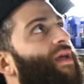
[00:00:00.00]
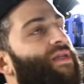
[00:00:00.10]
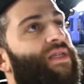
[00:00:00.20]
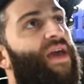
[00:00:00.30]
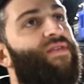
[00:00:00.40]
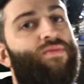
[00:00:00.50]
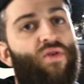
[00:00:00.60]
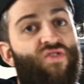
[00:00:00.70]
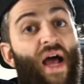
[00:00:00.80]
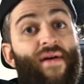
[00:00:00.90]
It just gave us more
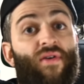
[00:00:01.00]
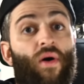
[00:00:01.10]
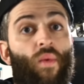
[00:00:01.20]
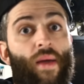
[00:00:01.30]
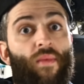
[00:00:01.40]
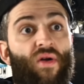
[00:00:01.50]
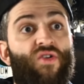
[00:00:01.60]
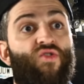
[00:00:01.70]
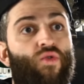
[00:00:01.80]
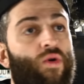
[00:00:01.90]
travel and way more
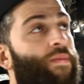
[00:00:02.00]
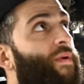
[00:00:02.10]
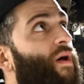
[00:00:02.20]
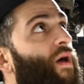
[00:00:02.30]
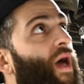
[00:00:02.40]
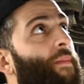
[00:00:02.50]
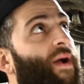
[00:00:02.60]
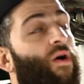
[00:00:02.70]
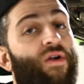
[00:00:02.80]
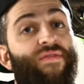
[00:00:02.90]
droop. My
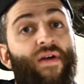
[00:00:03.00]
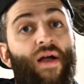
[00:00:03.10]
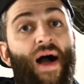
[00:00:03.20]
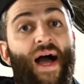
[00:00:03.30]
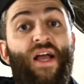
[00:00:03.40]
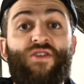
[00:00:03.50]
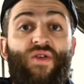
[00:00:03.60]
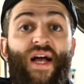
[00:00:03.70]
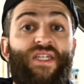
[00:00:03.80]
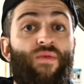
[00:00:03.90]
car is very high, so
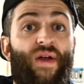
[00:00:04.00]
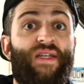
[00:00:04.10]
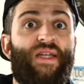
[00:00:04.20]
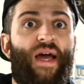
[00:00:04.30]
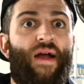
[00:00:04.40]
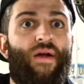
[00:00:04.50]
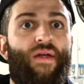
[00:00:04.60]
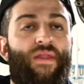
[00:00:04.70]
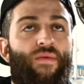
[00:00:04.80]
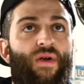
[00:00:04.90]
I actually raised the
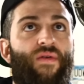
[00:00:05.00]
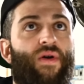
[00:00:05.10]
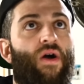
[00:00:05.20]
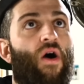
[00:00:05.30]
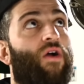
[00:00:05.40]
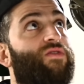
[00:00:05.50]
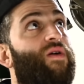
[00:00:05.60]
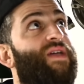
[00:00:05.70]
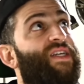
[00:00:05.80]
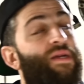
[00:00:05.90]
rear of the car, so I
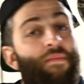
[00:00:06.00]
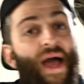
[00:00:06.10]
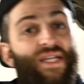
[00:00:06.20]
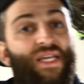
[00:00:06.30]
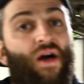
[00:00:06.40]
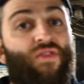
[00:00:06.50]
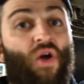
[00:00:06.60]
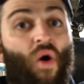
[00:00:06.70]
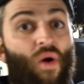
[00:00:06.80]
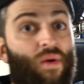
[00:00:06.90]
was actually maxing out the
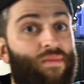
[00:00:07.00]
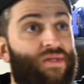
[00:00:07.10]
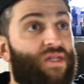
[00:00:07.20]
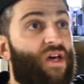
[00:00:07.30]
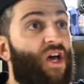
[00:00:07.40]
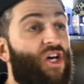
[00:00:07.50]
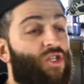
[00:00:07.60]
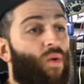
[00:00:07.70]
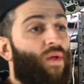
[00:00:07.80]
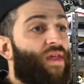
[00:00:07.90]
arms.
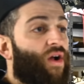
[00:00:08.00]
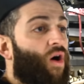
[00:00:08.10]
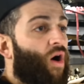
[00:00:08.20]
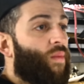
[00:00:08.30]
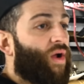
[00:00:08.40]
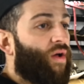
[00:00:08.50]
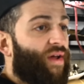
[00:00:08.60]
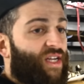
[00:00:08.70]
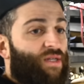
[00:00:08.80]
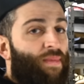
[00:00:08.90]
So when the car would go to
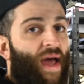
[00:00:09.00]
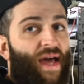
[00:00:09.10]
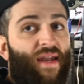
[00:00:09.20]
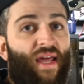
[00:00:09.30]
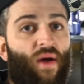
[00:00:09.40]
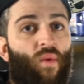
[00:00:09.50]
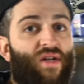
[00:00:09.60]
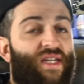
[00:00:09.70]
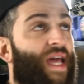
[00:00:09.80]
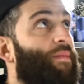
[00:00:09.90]
expand, it
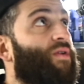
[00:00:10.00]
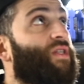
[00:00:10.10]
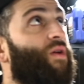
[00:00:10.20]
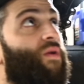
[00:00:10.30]
wasn't able to.